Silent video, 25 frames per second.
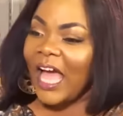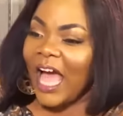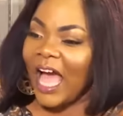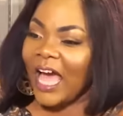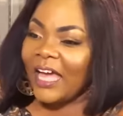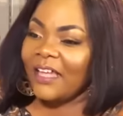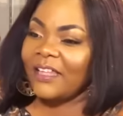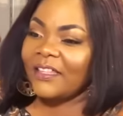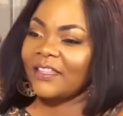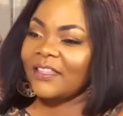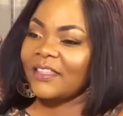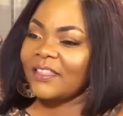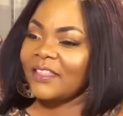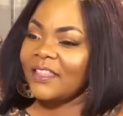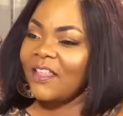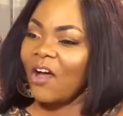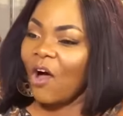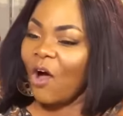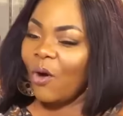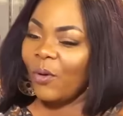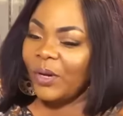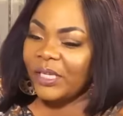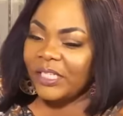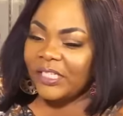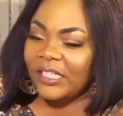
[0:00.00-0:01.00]
I
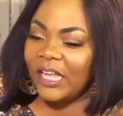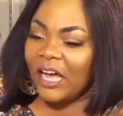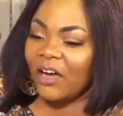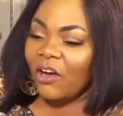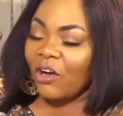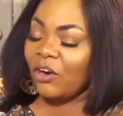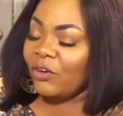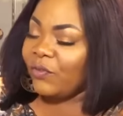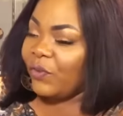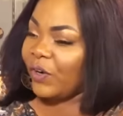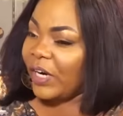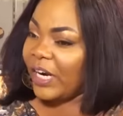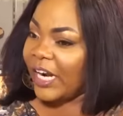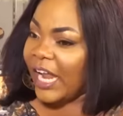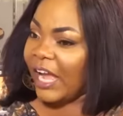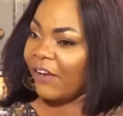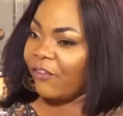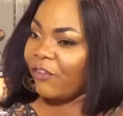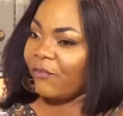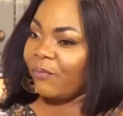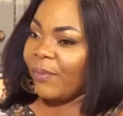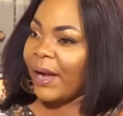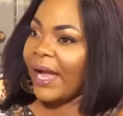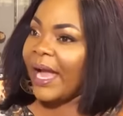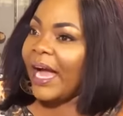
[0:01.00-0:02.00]
always thank God for the life
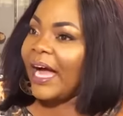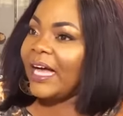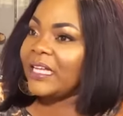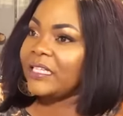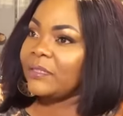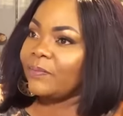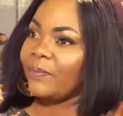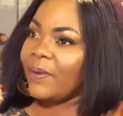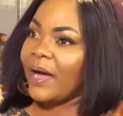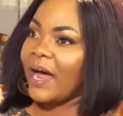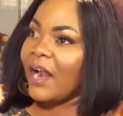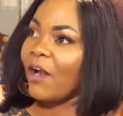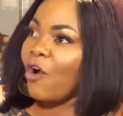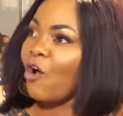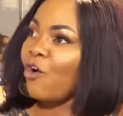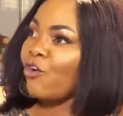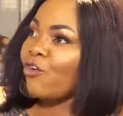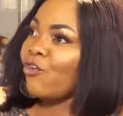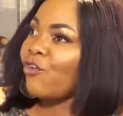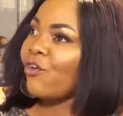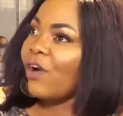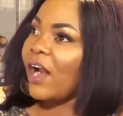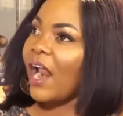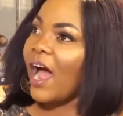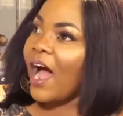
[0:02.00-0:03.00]
of my husband. Or
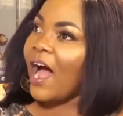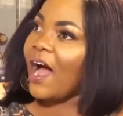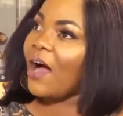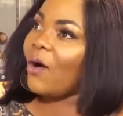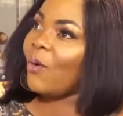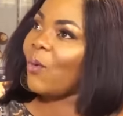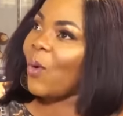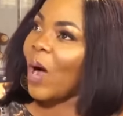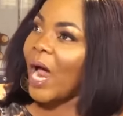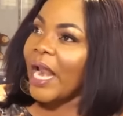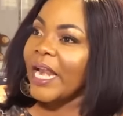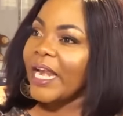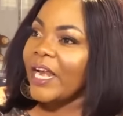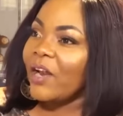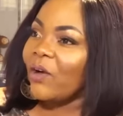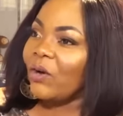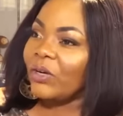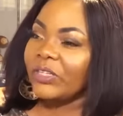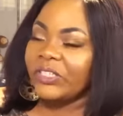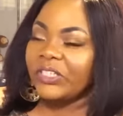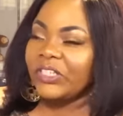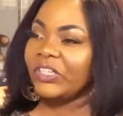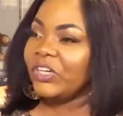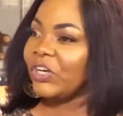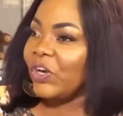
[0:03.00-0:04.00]
no, na one day
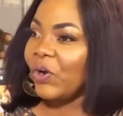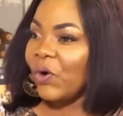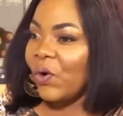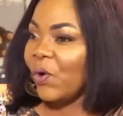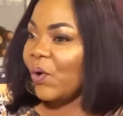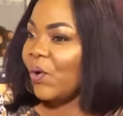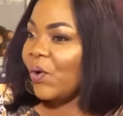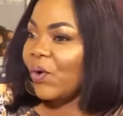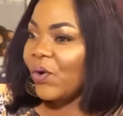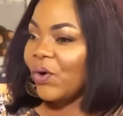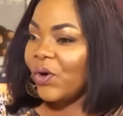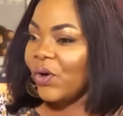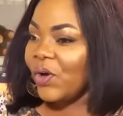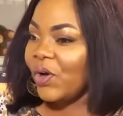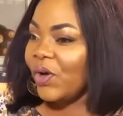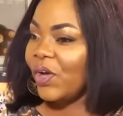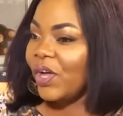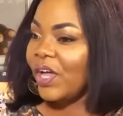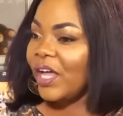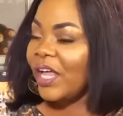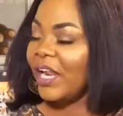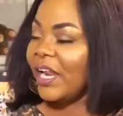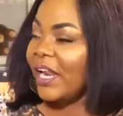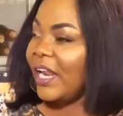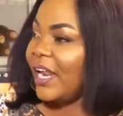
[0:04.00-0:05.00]
I say no.
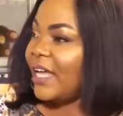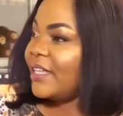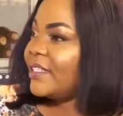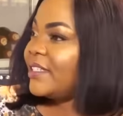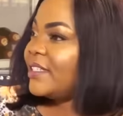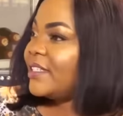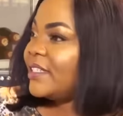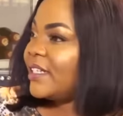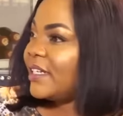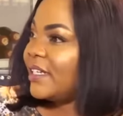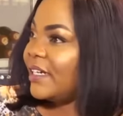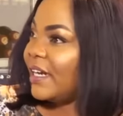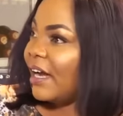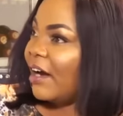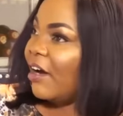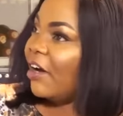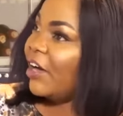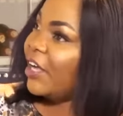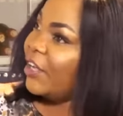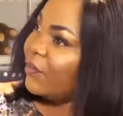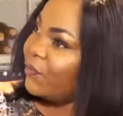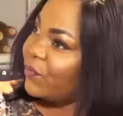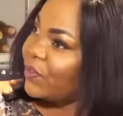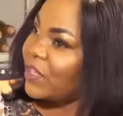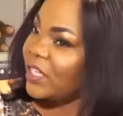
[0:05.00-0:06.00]
Let's sit
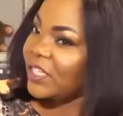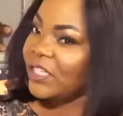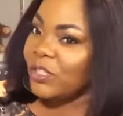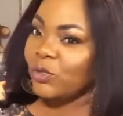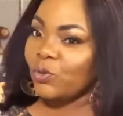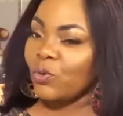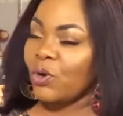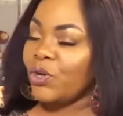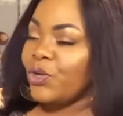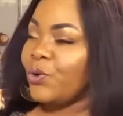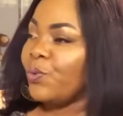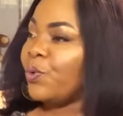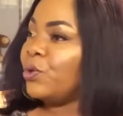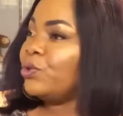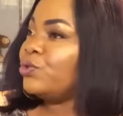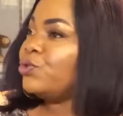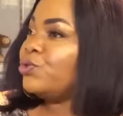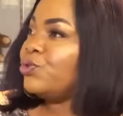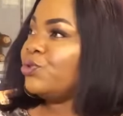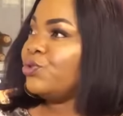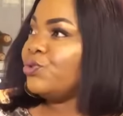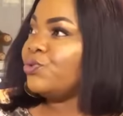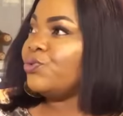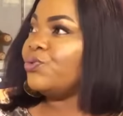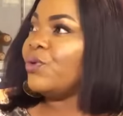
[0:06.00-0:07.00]
down. If this is what you want
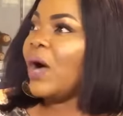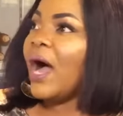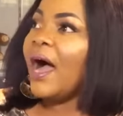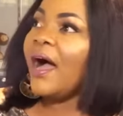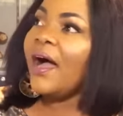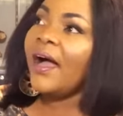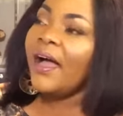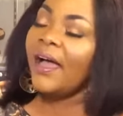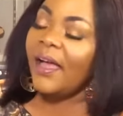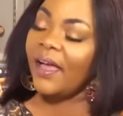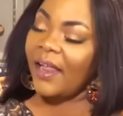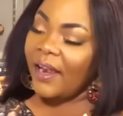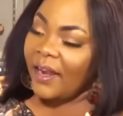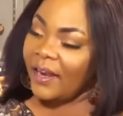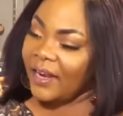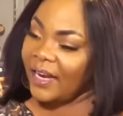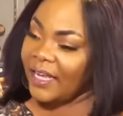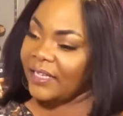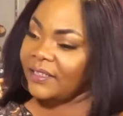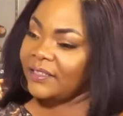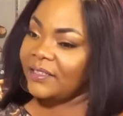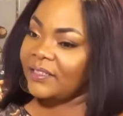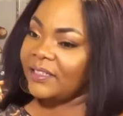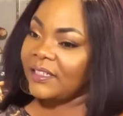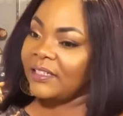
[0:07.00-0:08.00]
to do,
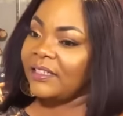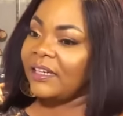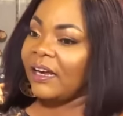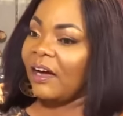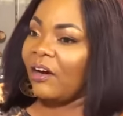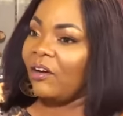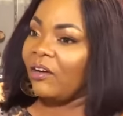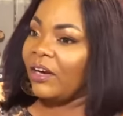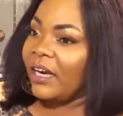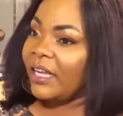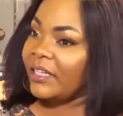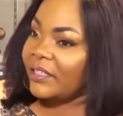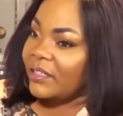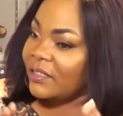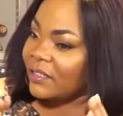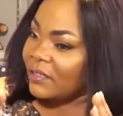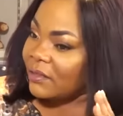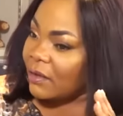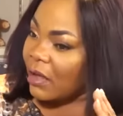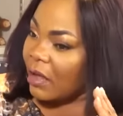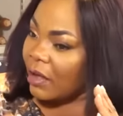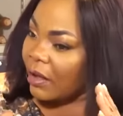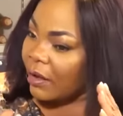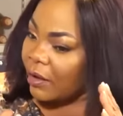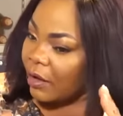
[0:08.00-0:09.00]
let's sit down. Let's
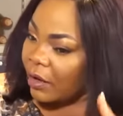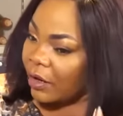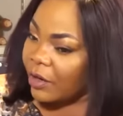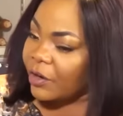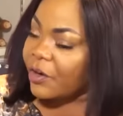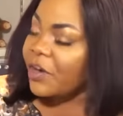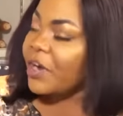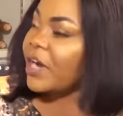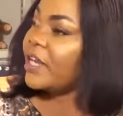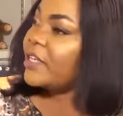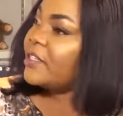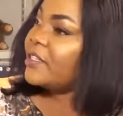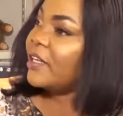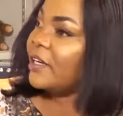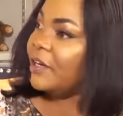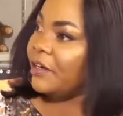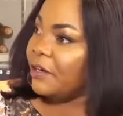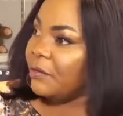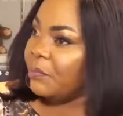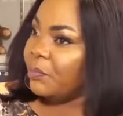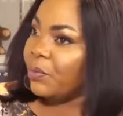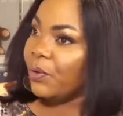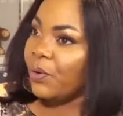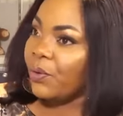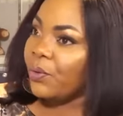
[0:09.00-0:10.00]
create a
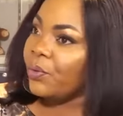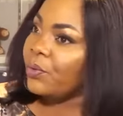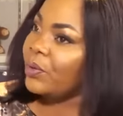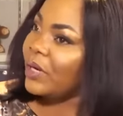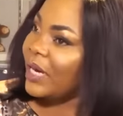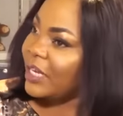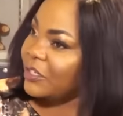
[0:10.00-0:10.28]
label.